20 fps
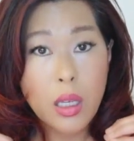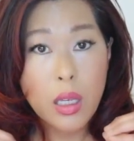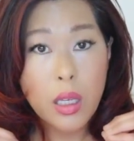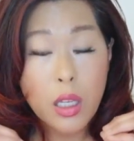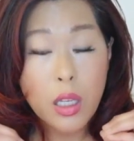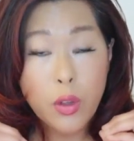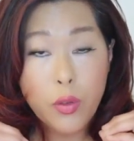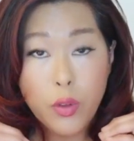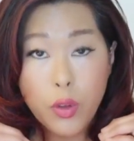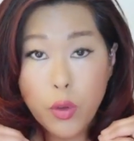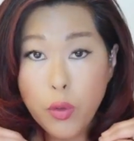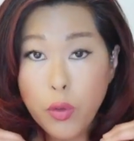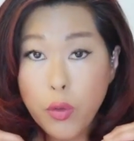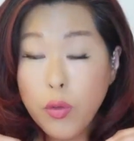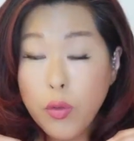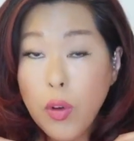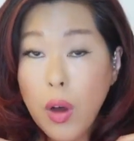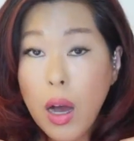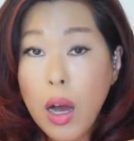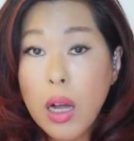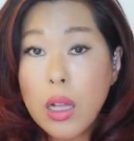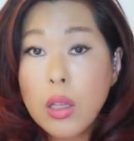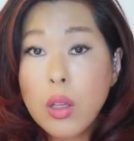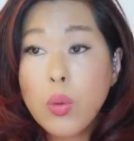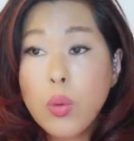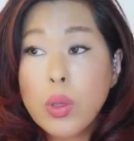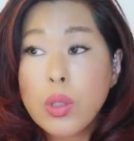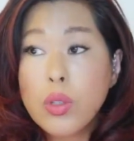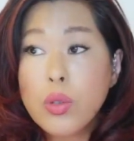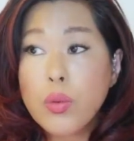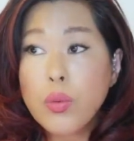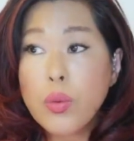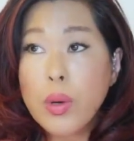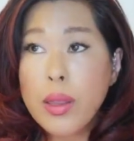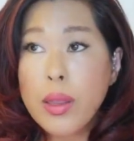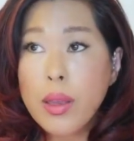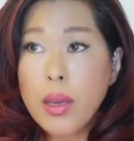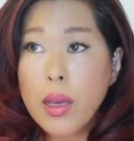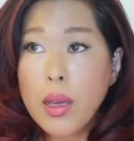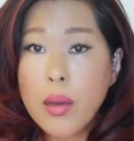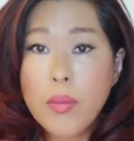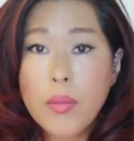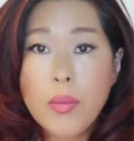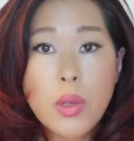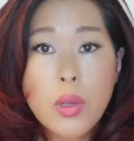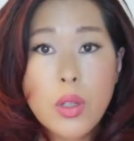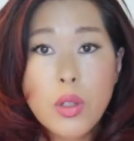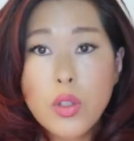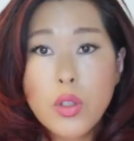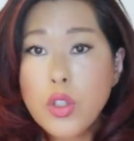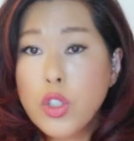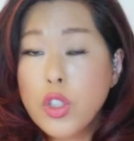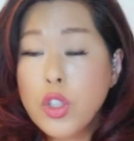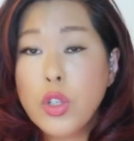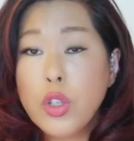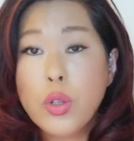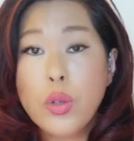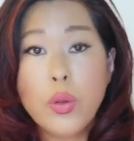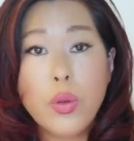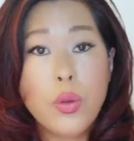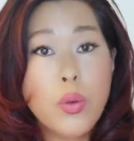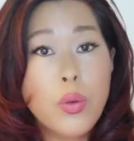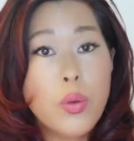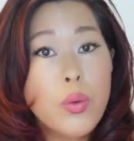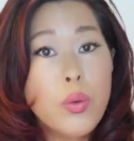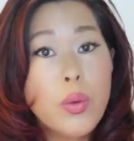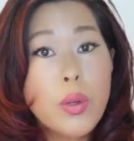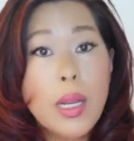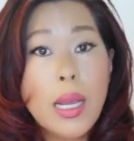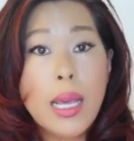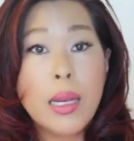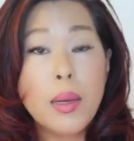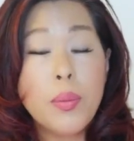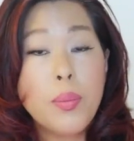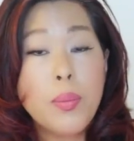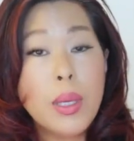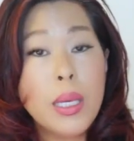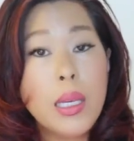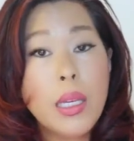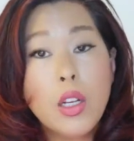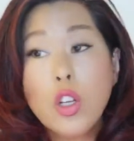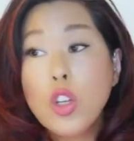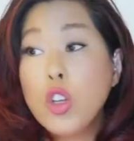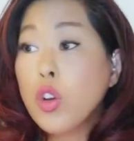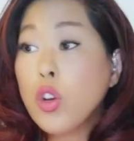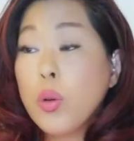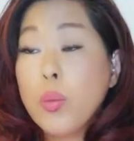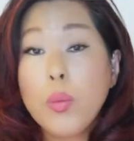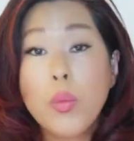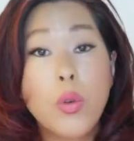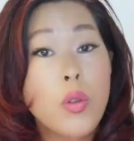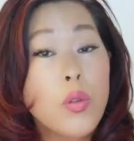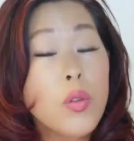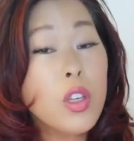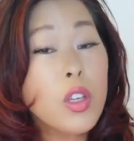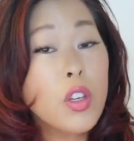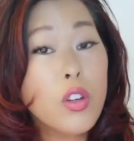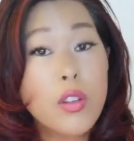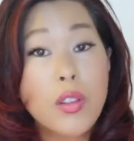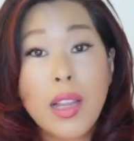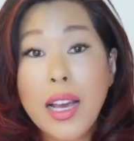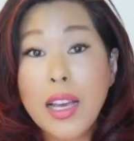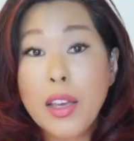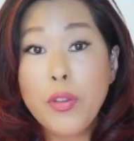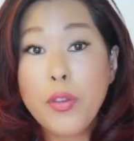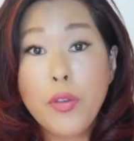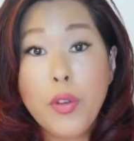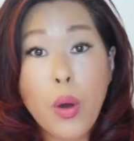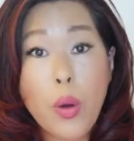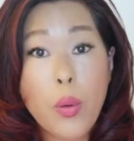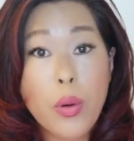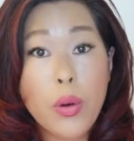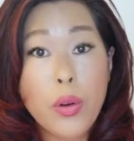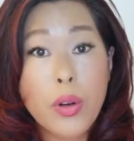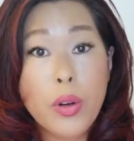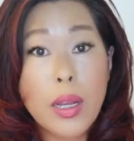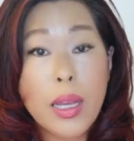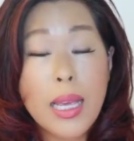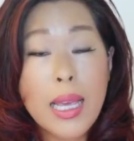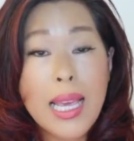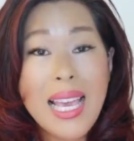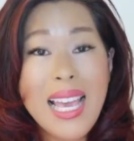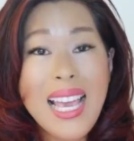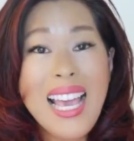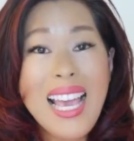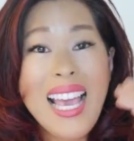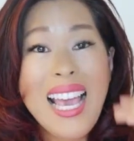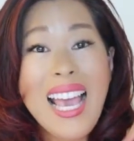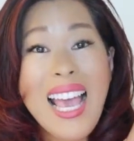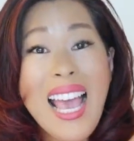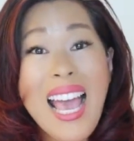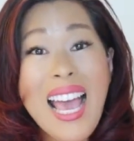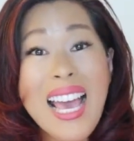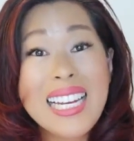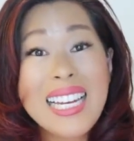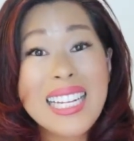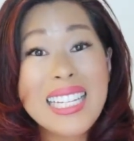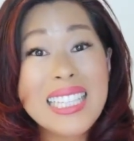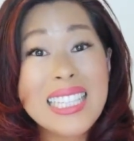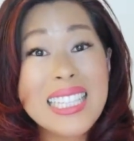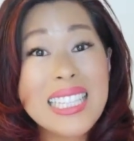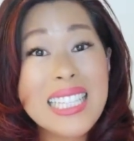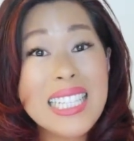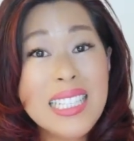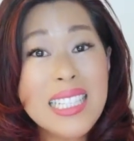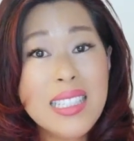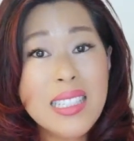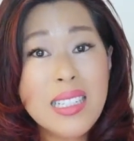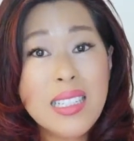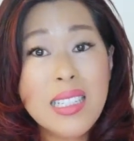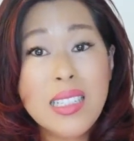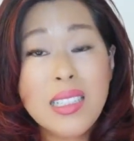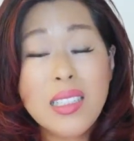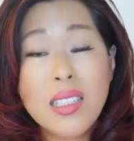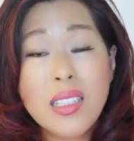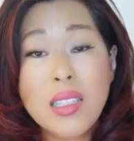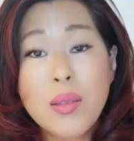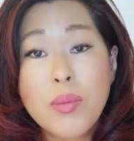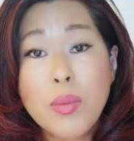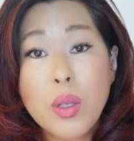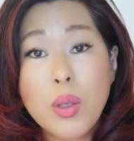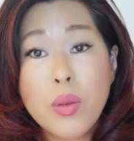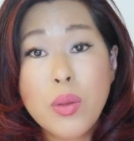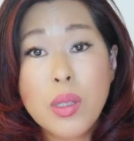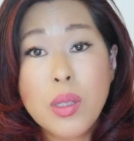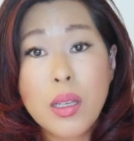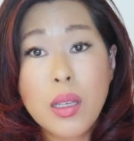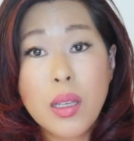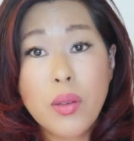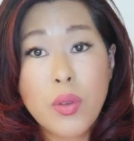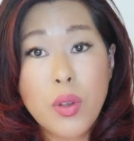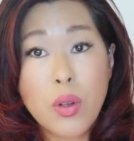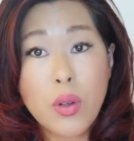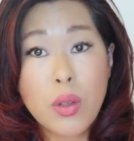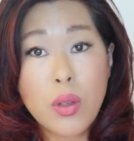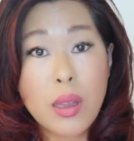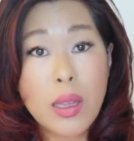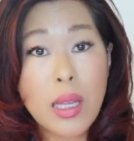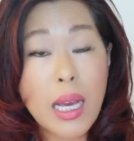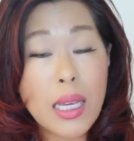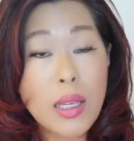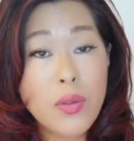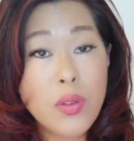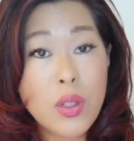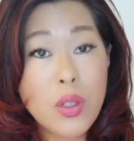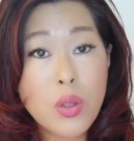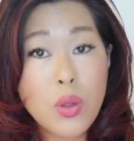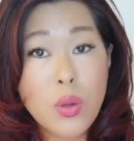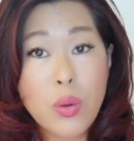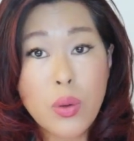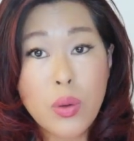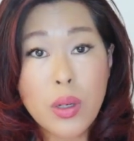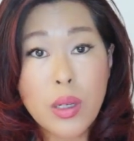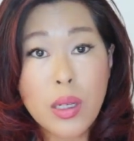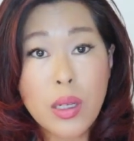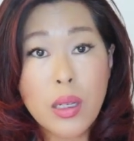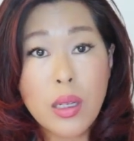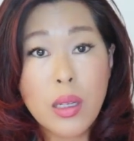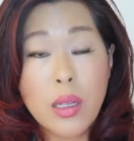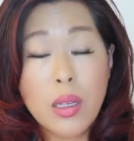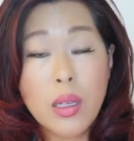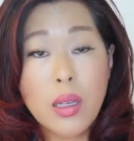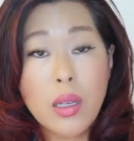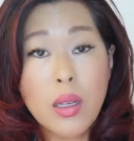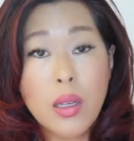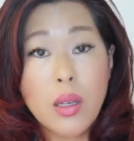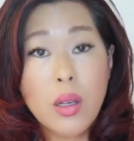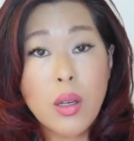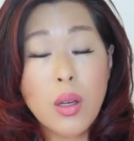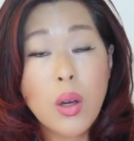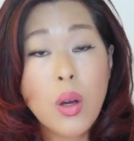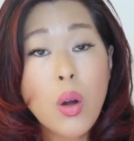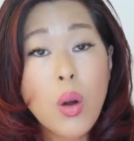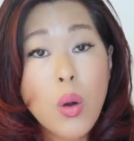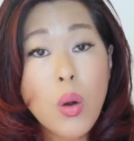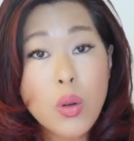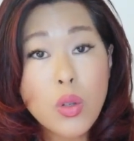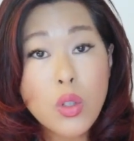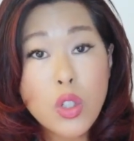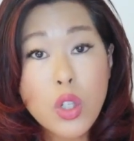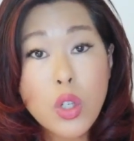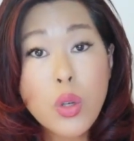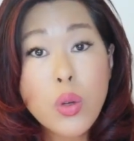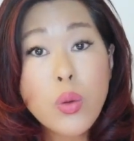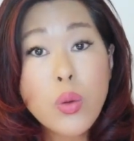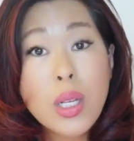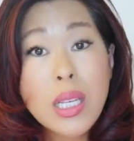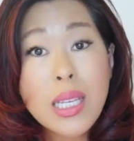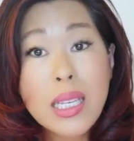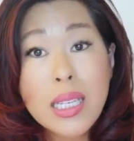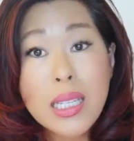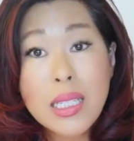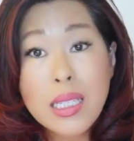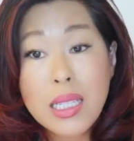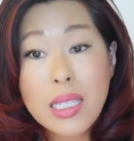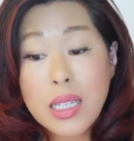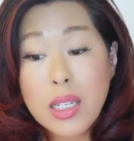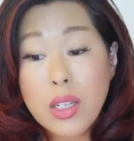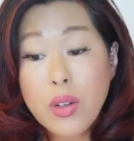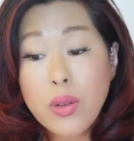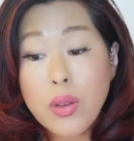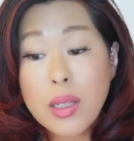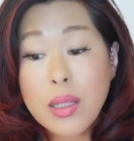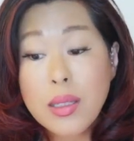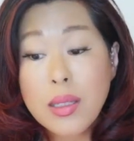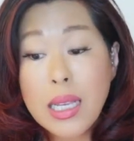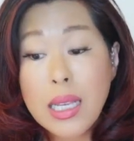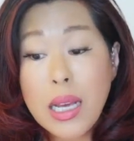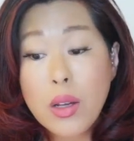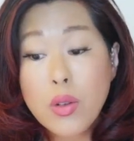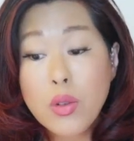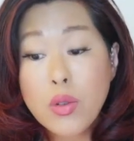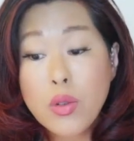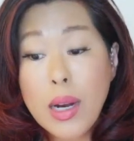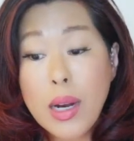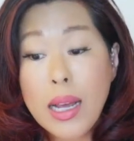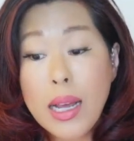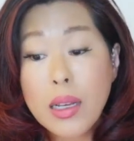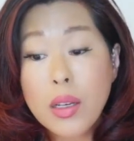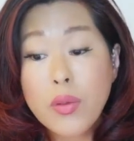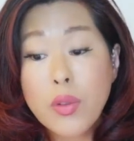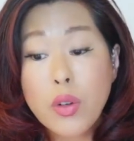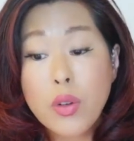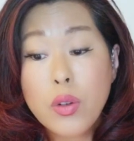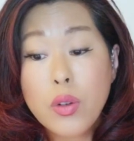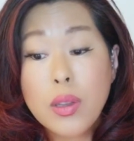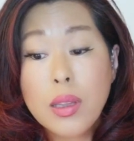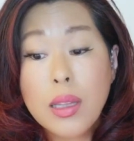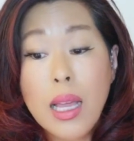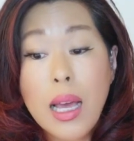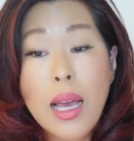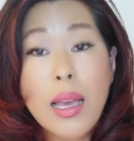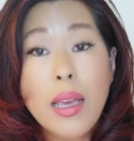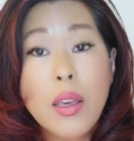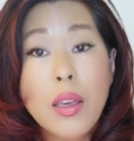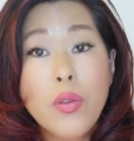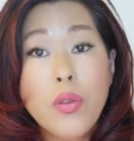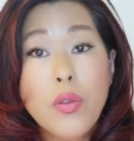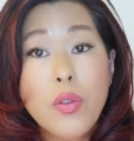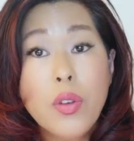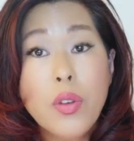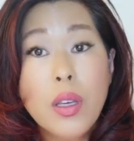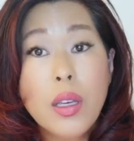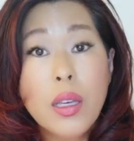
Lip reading: If you follow its rhythm, tune, and beat, you're moving your life forward. And listening to the music of your life story, or tuning in to hear the soundtrack of your life,